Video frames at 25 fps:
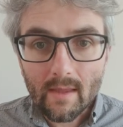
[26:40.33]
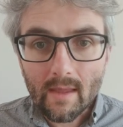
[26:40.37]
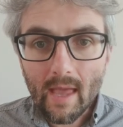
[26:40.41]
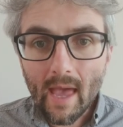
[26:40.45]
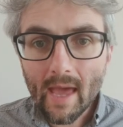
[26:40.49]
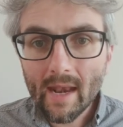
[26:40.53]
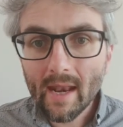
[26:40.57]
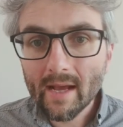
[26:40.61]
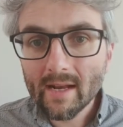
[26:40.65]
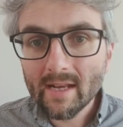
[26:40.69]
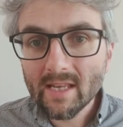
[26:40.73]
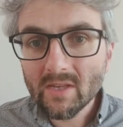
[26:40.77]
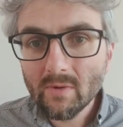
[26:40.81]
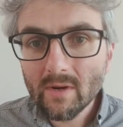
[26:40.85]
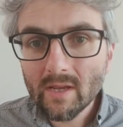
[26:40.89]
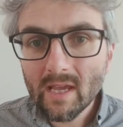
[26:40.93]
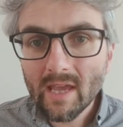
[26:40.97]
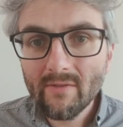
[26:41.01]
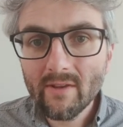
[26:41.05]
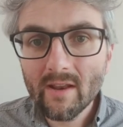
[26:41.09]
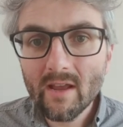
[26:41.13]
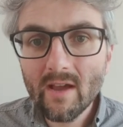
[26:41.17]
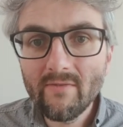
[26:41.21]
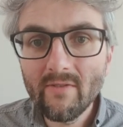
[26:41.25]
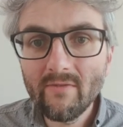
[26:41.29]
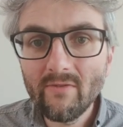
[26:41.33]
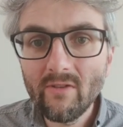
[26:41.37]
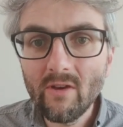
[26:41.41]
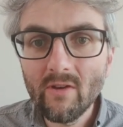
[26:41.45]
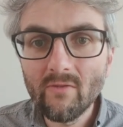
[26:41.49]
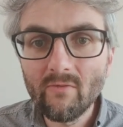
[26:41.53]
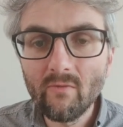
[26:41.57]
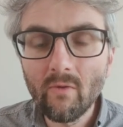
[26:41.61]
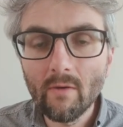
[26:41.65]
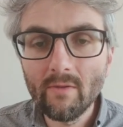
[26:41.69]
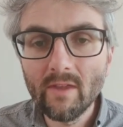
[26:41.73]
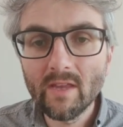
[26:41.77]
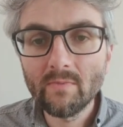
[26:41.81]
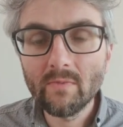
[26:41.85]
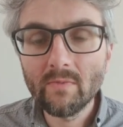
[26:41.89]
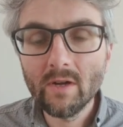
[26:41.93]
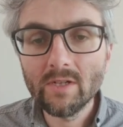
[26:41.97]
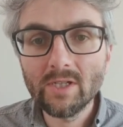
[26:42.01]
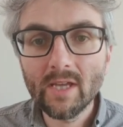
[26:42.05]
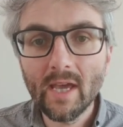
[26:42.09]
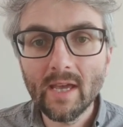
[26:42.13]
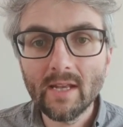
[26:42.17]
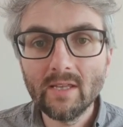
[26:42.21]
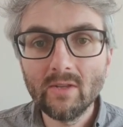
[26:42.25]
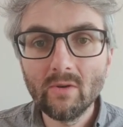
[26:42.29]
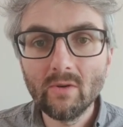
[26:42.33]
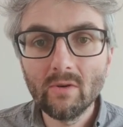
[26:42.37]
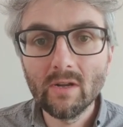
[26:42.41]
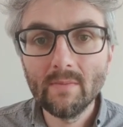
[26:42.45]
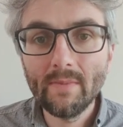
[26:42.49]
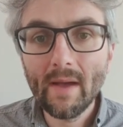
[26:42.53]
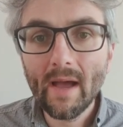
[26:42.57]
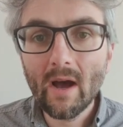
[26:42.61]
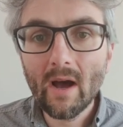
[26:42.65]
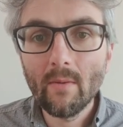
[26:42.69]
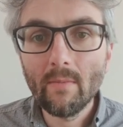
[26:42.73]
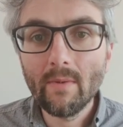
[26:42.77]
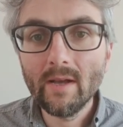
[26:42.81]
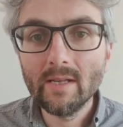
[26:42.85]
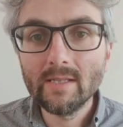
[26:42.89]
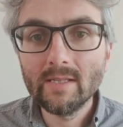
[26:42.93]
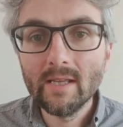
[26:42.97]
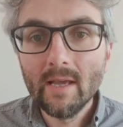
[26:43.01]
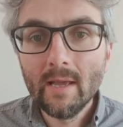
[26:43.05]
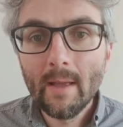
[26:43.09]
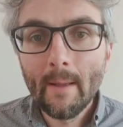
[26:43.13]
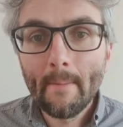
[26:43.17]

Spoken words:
And I just want to give an overview of what this project is all about, because